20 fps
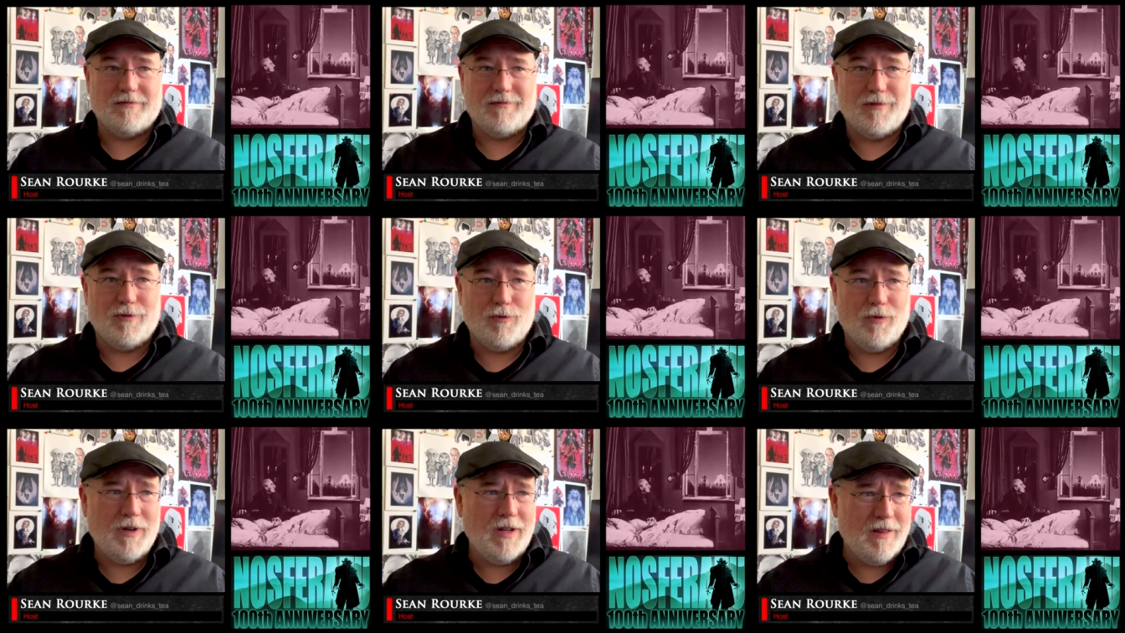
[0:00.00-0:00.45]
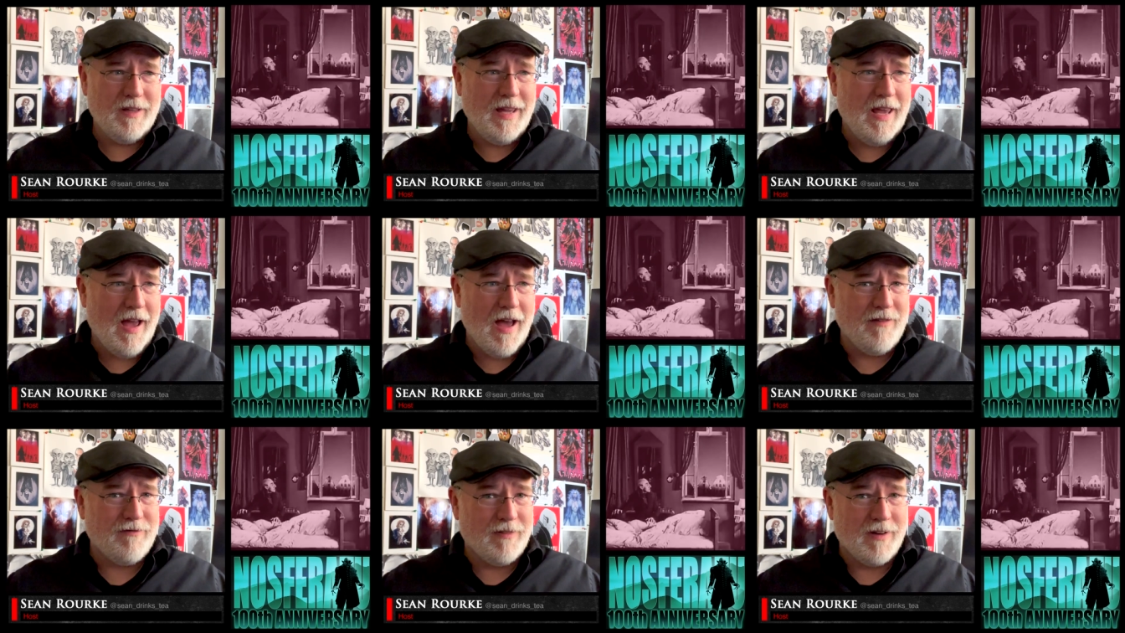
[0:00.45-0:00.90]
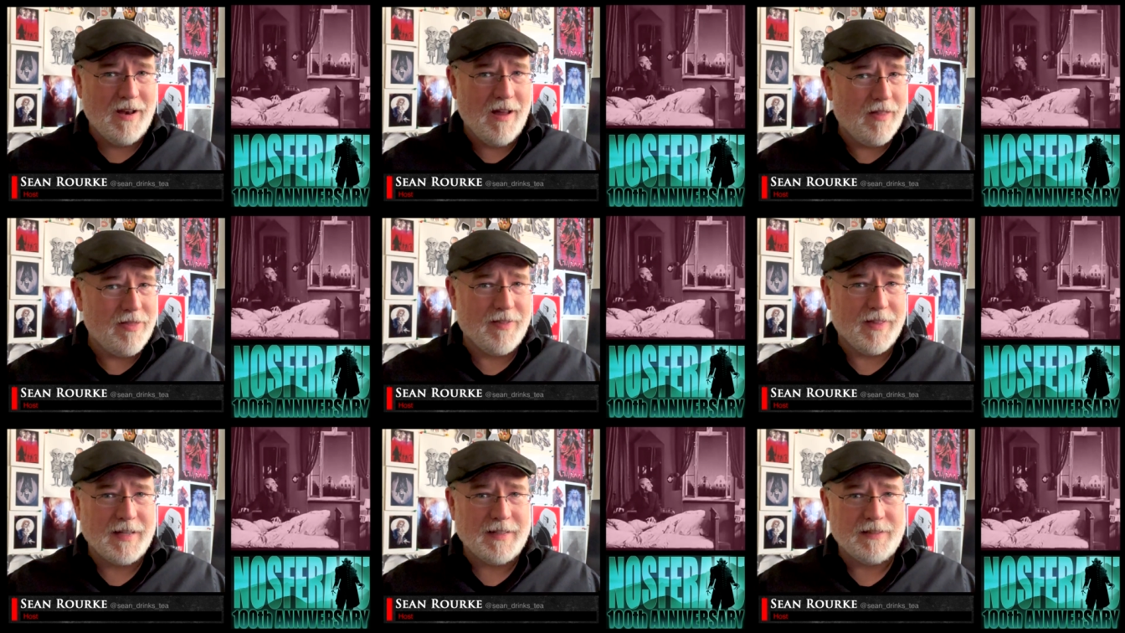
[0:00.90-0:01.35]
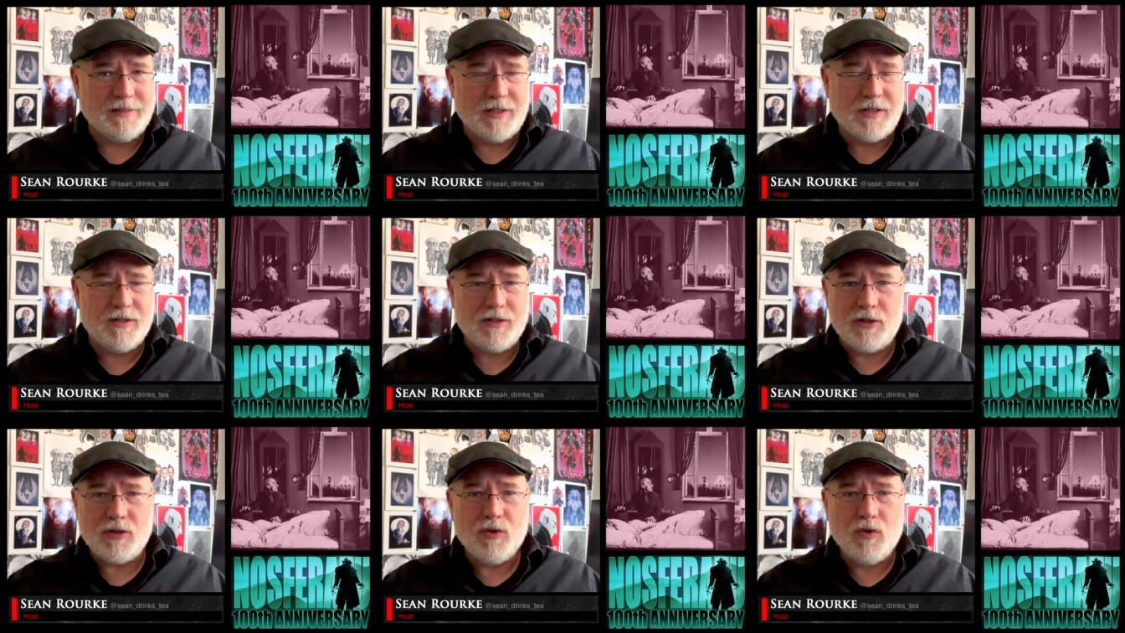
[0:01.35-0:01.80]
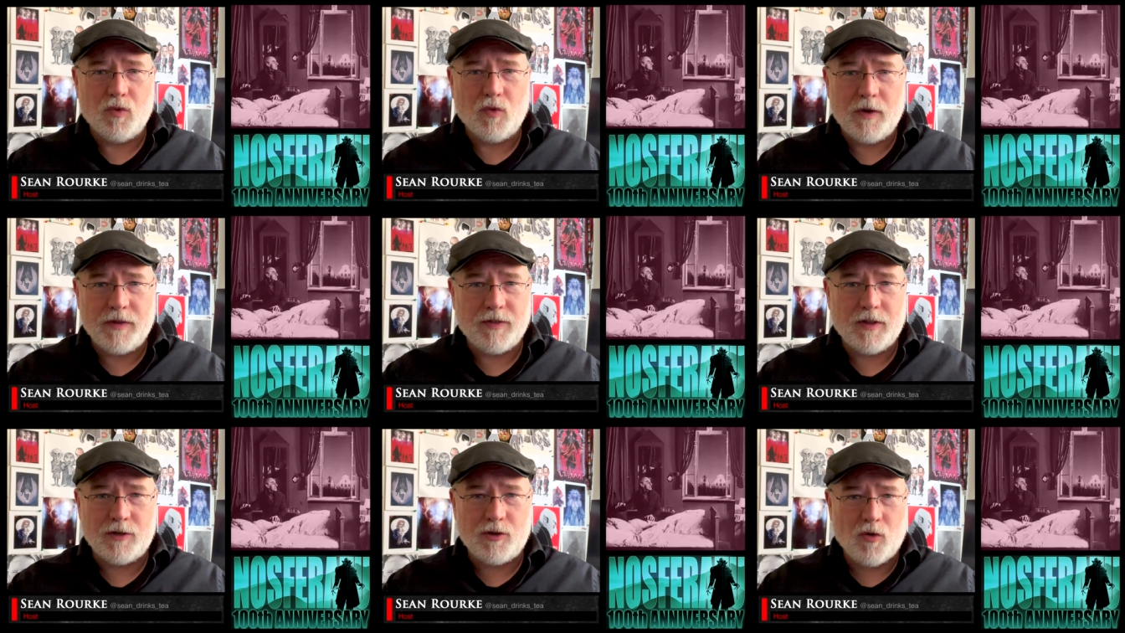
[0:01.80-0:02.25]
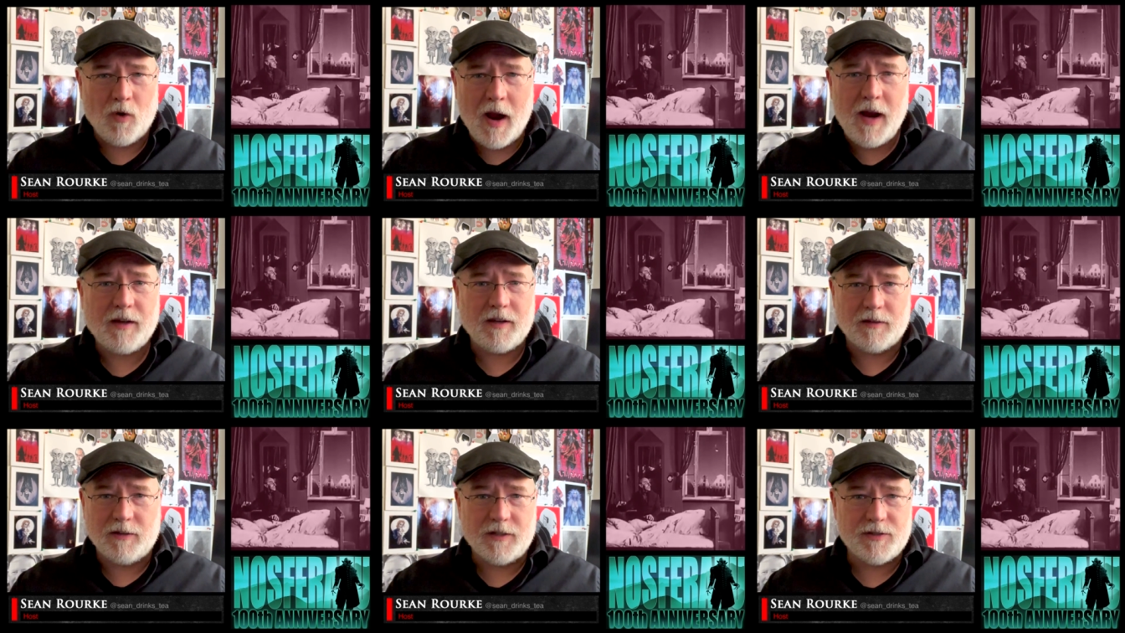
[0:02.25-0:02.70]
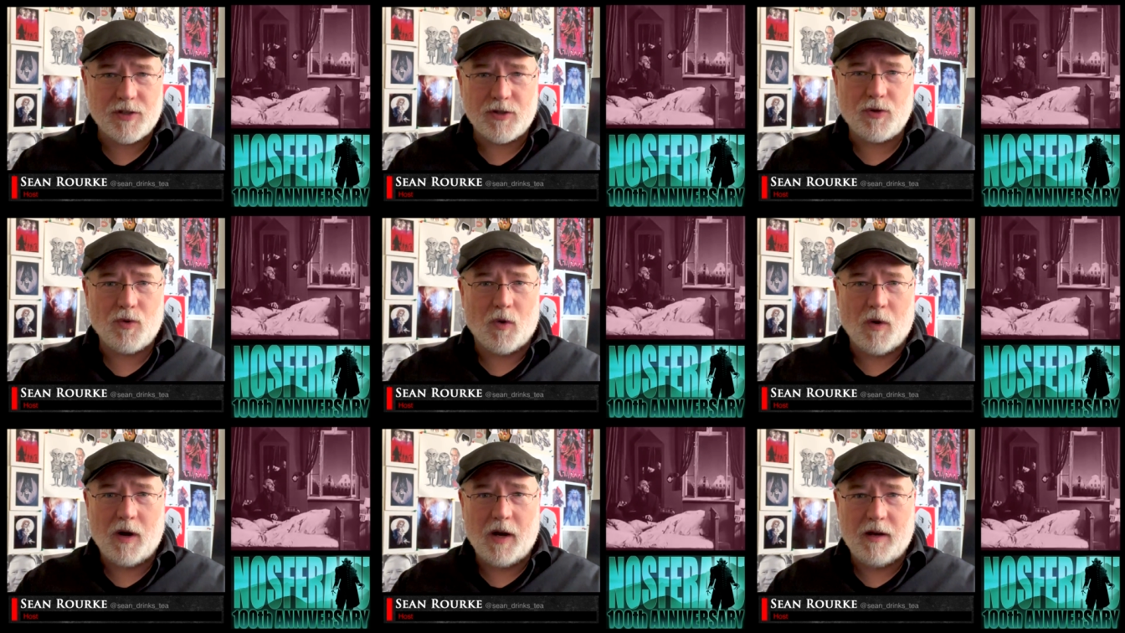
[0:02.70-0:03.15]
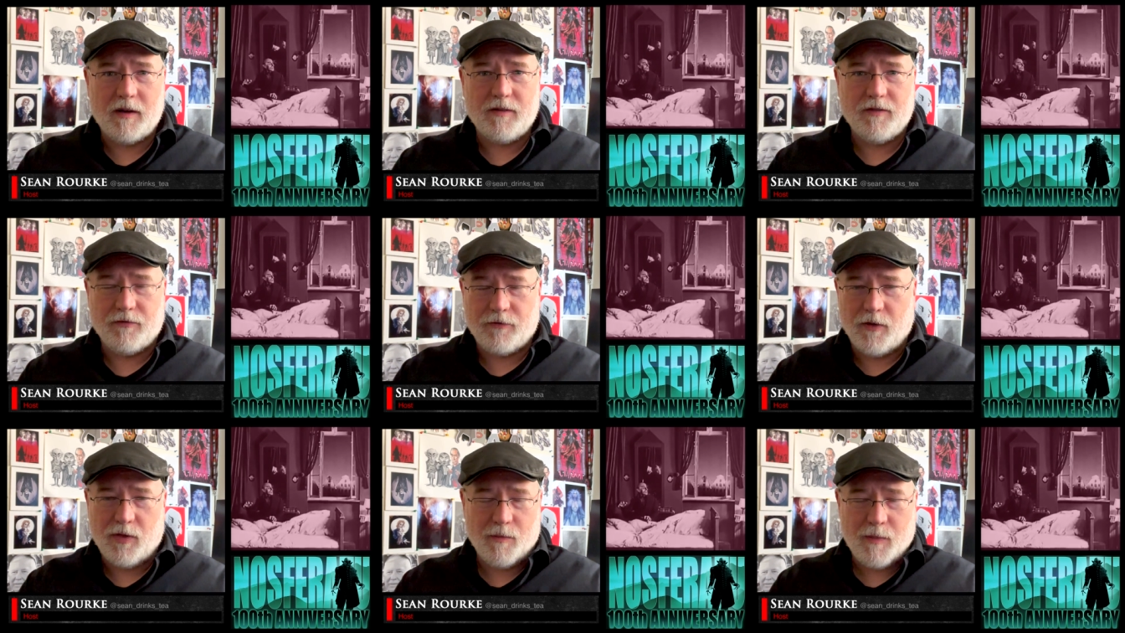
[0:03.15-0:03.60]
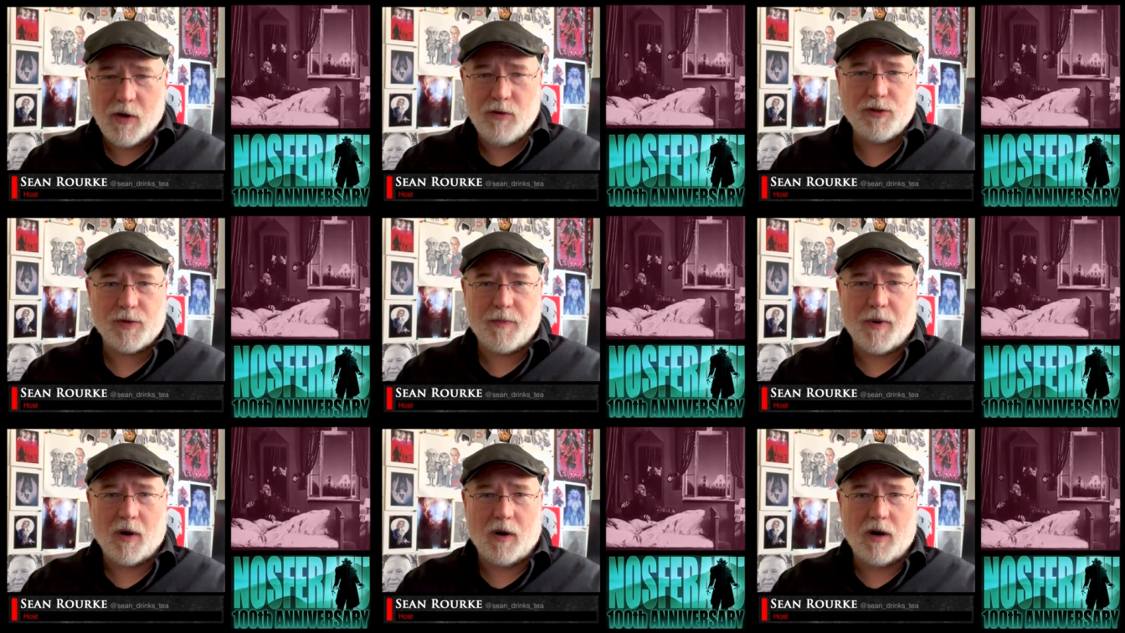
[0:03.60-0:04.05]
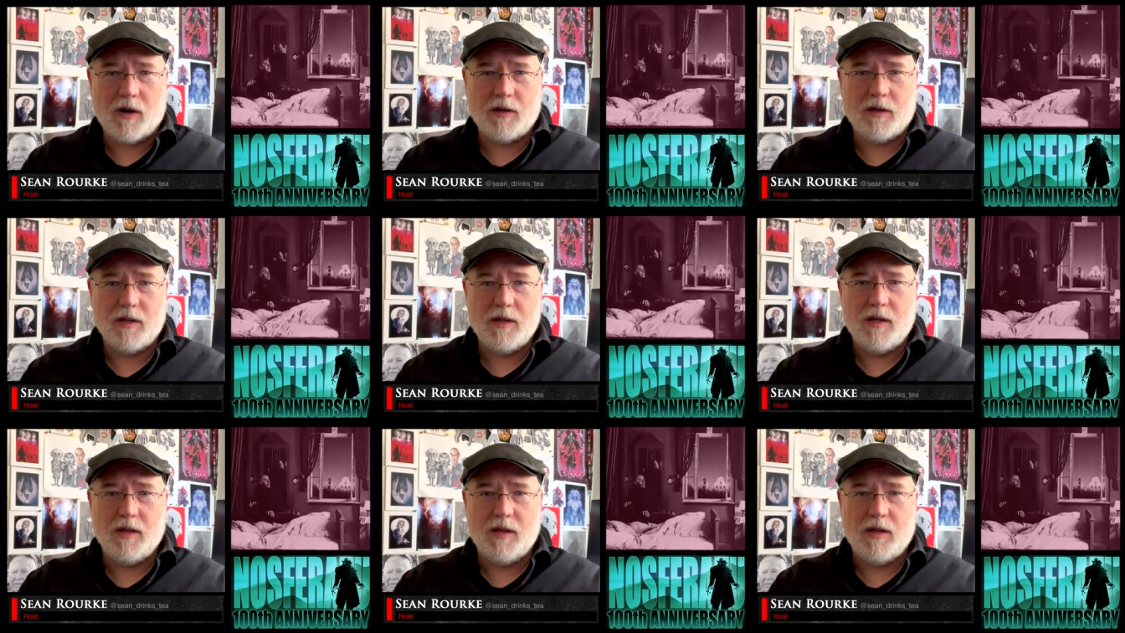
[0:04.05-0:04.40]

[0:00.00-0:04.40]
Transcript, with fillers: really have nothing to do with the Dracula story, for the most part.